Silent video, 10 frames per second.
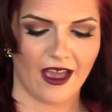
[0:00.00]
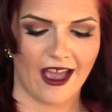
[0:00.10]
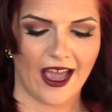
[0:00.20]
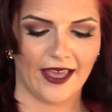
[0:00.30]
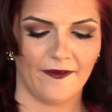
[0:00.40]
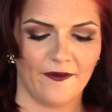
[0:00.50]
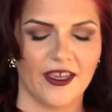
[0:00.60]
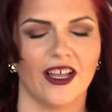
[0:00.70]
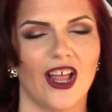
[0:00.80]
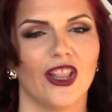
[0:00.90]
I
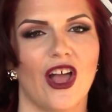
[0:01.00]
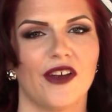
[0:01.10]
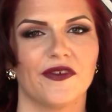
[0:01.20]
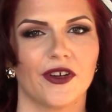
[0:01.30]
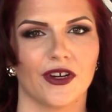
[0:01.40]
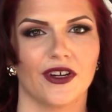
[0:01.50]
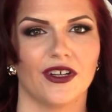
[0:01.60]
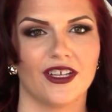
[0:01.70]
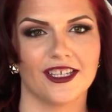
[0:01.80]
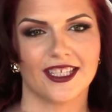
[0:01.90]
feel a lot of
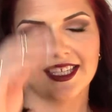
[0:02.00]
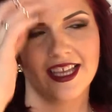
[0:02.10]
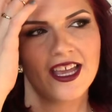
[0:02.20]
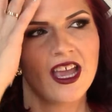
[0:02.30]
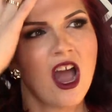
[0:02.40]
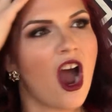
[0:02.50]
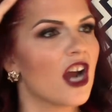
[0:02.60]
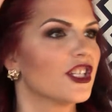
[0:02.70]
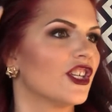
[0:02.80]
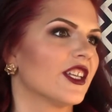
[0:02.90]
girls
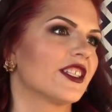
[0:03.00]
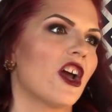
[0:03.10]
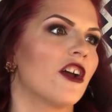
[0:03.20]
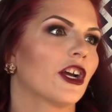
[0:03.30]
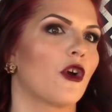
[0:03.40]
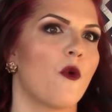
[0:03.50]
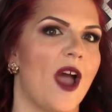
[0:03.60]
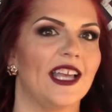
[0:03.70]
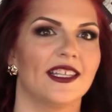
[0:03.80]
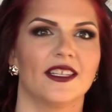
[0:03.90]
are just on a
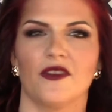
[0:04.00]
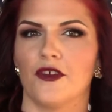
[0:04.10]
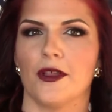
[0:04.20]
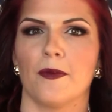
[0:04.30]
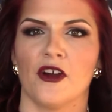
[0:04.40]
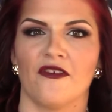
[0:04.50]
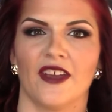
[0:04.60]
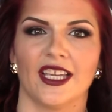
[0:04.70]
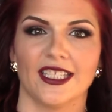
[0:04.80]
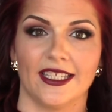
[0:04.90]
quest for the
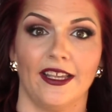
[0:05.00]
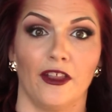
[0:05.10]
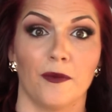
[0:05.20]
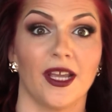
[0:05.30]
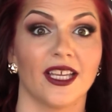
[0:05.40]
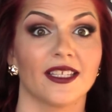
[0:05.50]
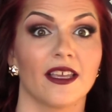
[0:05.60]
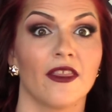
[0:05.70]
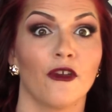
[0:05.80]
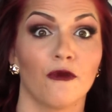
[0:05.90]
perfect concealer because
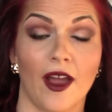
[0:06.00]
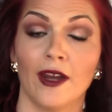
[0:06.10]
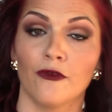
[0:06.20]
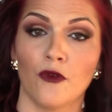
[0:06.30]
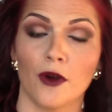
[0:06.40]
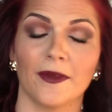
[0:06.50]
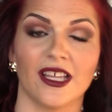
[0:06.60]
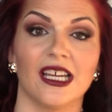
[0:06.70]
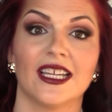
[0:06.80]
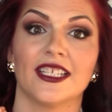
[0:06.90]
the right
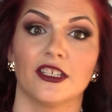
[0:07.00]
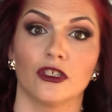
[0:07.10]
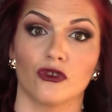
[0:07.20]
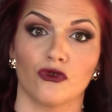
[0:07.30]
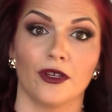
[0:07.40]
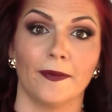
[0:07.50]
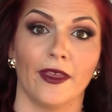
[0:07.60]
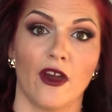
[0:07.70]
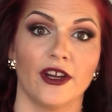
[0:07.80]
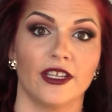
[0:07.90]
formula is
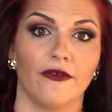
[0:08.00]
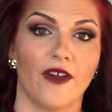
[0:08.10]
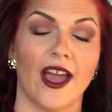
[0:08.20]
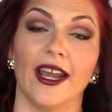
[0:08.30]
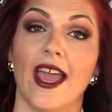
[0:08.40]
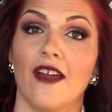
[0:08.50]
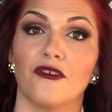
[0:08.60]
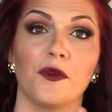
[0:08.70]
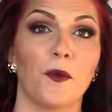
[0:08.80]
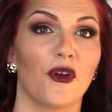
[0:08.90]
extremely hard to find.
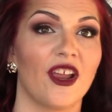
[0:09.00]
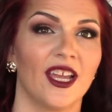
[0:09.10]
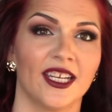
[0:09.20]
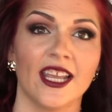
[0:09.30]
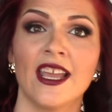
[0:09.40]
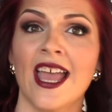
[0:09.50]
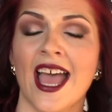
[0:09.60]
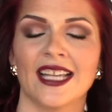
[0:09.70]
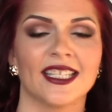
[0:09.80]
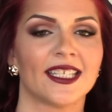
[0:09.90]
Every brand
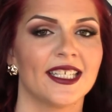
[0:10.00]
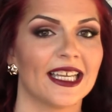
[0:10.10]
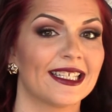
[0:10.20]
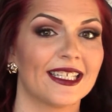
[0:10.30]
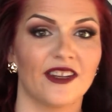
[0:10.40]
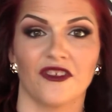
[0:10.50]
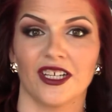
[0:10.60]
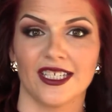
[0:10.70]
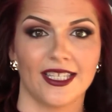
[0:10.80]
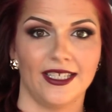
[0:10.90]
has a dozen
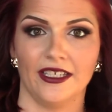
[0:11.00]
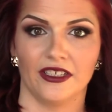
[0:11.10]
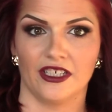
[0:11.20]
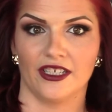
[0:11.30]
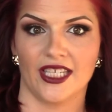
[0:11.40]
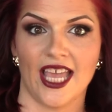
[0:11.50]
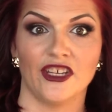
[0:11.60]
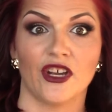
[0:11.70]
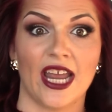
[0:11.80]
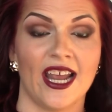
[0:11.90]
different concealers
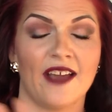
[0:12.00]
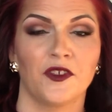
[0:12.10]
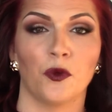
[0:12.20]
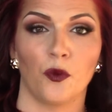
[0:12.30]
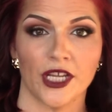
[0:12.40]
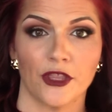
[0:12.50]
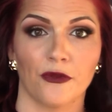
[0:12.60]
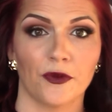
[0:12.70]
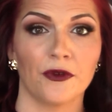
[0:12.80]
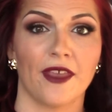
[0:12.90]
and you kind of have to weed
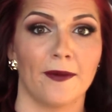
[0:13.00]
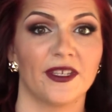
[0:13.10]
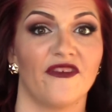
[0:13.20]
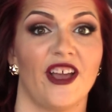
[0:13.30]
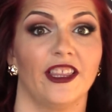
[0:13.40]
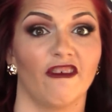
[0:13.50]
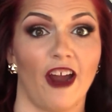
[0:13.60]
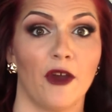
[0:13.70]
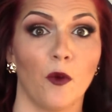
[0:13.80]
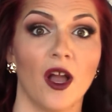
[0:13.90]
through them to find the
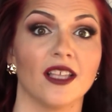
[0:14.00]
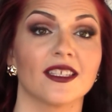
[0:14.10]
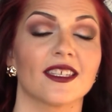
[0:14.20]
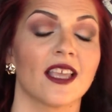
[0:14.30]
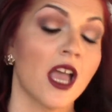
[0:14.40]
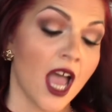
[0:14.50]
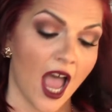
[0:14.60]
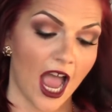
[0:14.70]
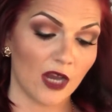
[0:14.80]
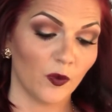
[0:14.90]
right ones.
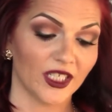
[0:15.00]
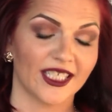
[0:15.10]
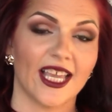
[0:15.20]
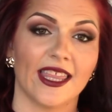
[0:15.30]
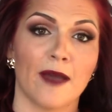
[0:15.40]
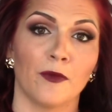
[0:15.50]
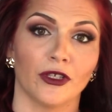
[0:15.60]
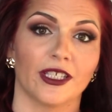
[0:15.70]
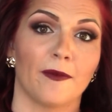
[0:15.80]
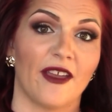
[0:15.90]
I will say that
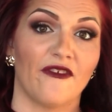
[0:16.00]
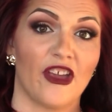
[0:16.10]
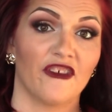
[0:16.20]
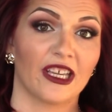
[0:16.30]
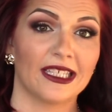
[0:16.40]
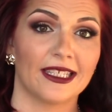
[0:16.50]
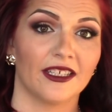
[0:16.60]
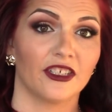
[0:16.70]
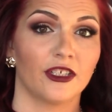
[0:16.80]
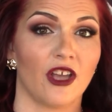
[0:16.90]
most of my favorite
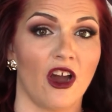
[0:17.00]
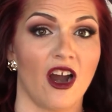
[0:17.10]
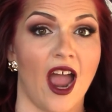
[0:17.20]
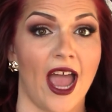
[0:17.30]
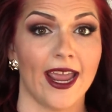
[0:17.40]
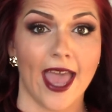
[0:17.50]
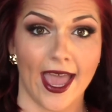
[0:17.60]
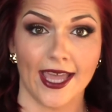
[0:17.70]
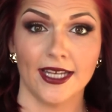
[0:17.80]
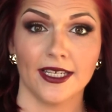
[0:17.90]
concealers are
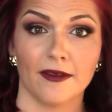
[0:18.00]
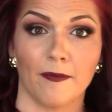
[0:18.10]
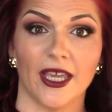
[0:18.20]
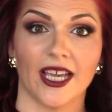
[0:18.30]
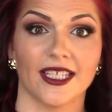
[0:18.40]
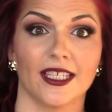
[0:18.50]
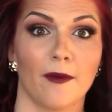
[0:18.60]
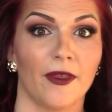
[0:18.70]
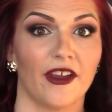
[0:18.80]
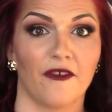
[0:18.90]
high-end because
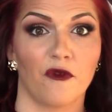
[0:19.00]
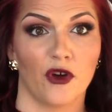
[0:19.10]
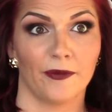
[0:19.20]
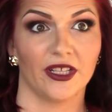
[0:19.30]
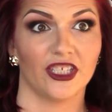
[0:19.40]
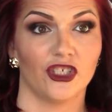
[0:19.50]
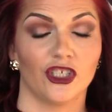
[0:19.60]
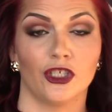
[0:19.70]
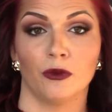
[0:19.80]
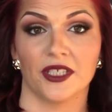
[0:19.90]
some of their formulas
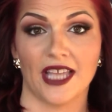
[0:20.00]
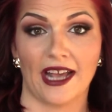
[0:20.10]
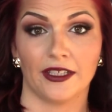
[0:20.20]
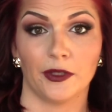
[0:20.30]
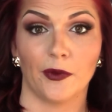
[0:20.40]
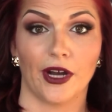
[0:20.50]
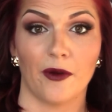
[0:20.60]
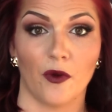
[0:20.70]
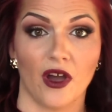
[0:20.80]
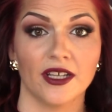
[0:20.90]
just do exactly what I
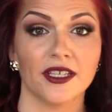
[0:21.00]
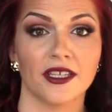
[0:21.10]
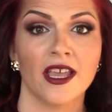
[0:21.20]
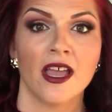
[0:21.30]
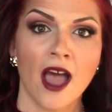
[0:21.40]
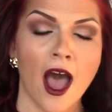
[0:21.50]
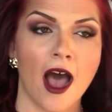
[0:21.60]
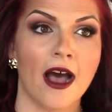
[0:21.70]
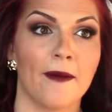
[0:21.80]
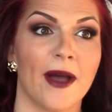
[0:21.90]
want.
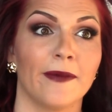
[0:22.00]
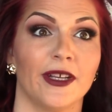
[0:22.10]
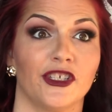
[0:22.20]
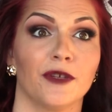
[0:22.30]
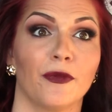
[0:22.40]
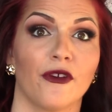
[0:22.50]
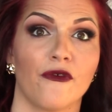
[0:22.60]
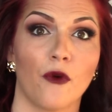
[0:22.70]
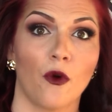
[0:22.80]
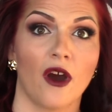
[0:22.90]
I mentioned
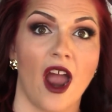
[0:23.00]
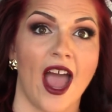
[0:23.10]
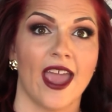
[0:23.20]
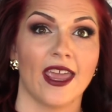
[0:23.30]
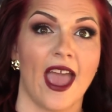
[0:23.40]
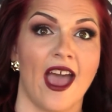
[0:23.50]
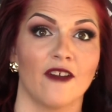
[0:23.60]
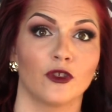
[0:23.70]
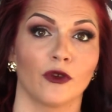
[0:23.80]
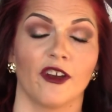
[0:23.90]
before I
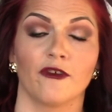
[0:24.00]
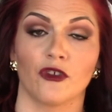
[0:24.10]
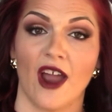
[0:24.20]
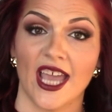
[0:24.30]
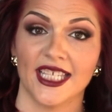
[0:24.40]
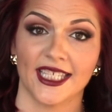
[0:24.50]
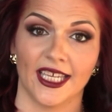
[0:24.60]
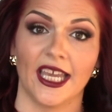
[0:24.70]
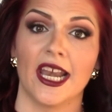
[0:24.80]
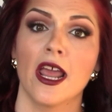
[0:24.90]
have sort of dry
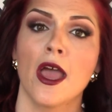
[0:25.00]
skin,